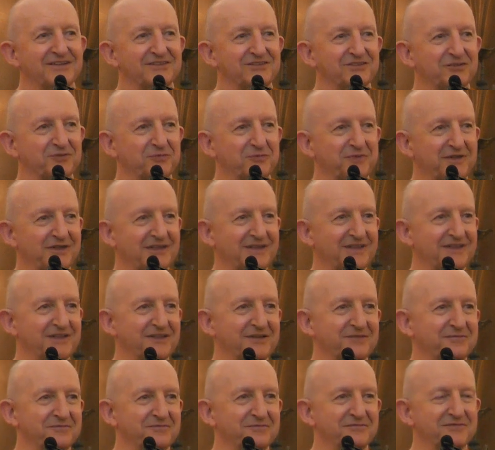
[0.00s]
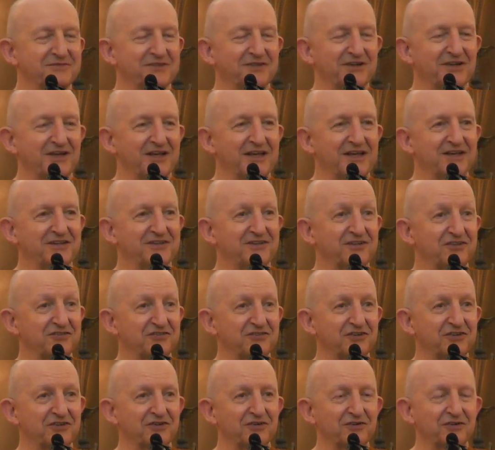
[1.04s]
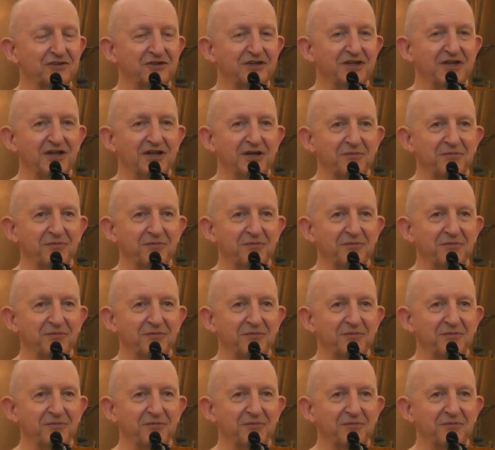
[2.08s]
to be egotistical,